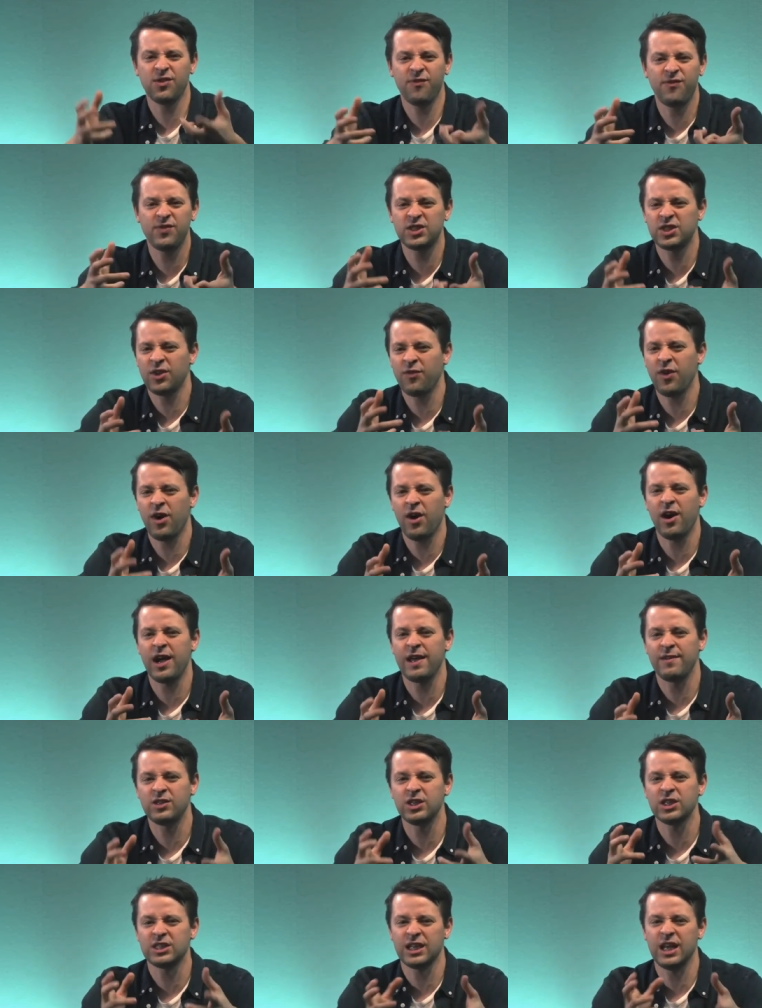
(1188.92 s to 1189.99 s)

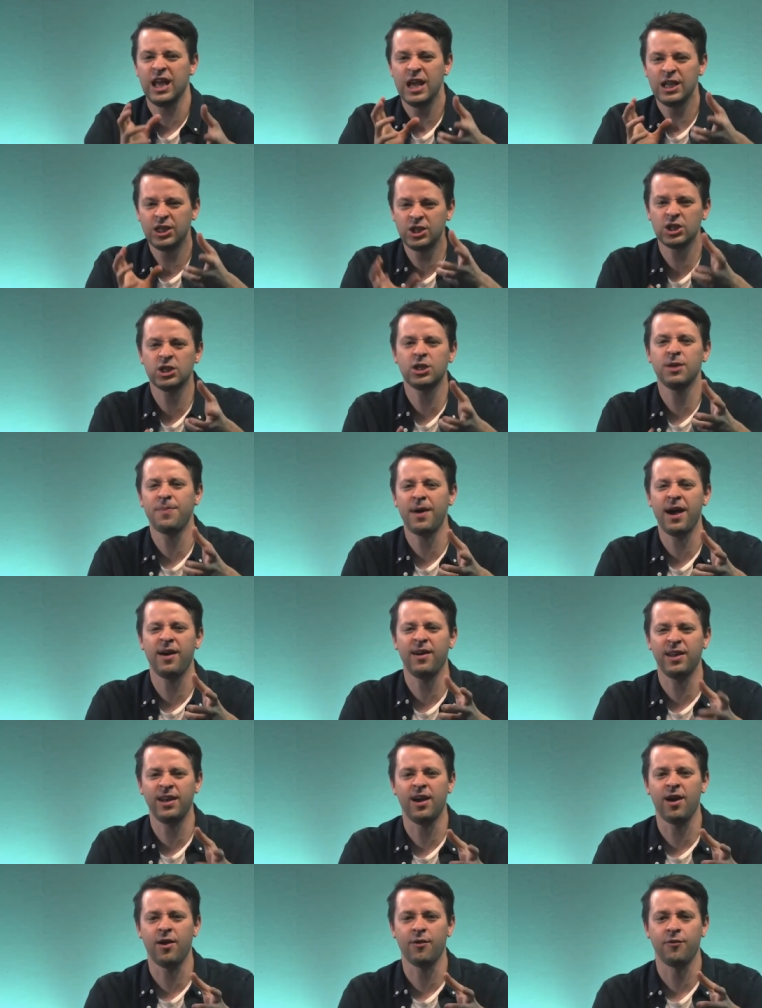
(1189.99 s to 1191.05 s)
survive just, just about
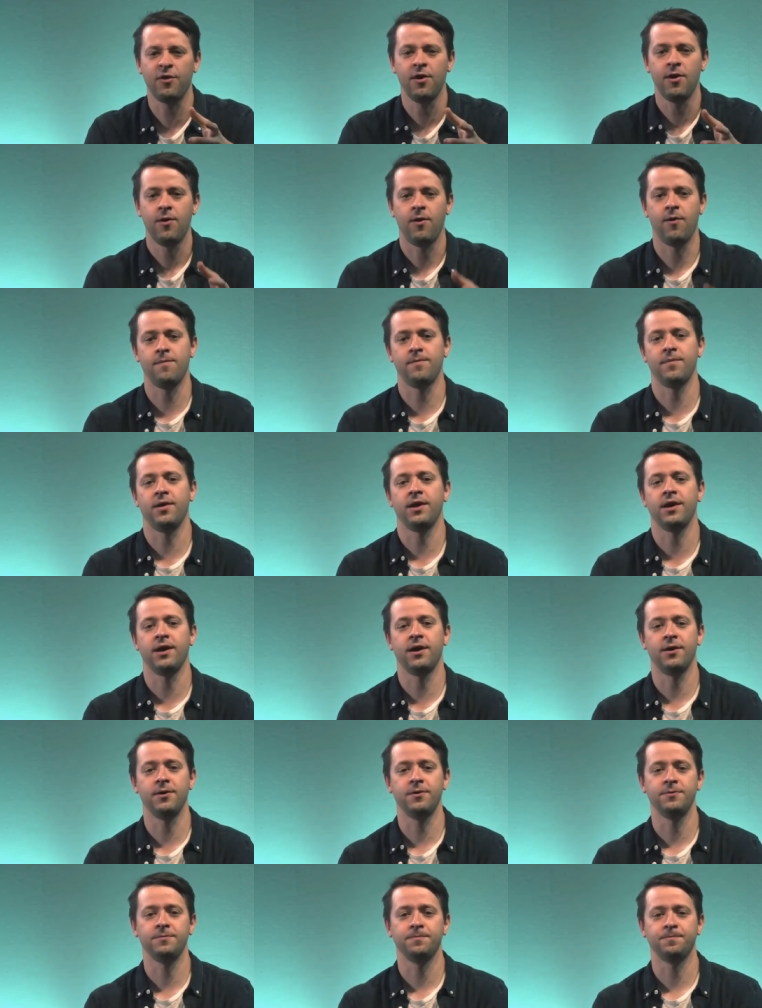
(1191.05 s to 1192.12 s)
enough on my
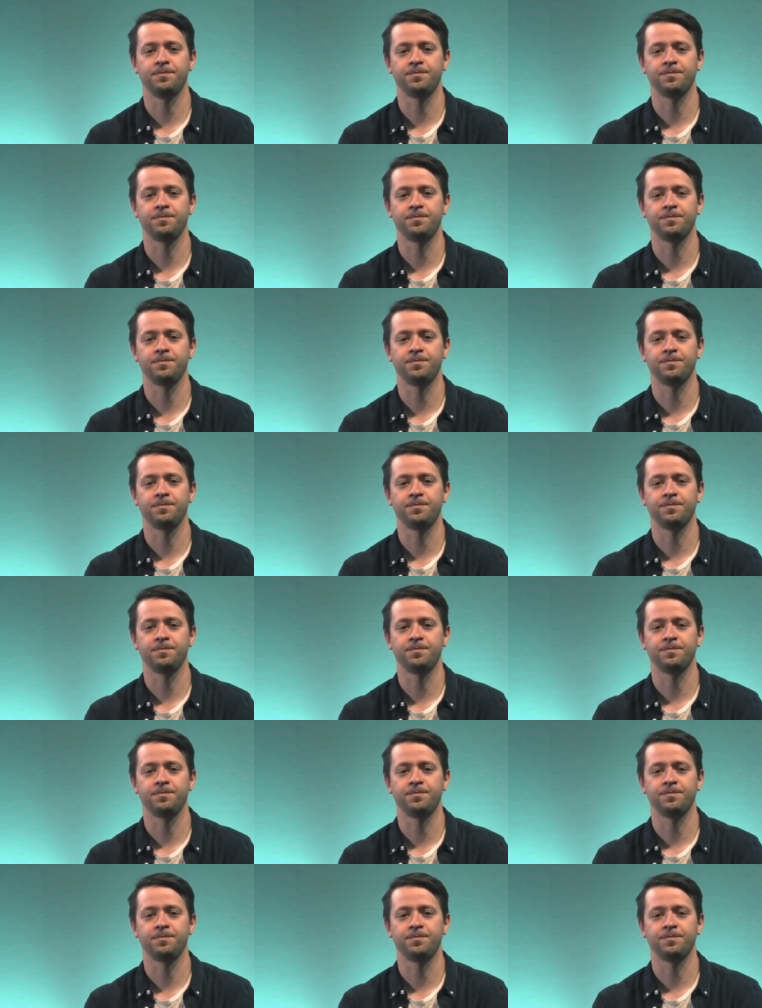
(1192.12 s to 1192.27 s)
own.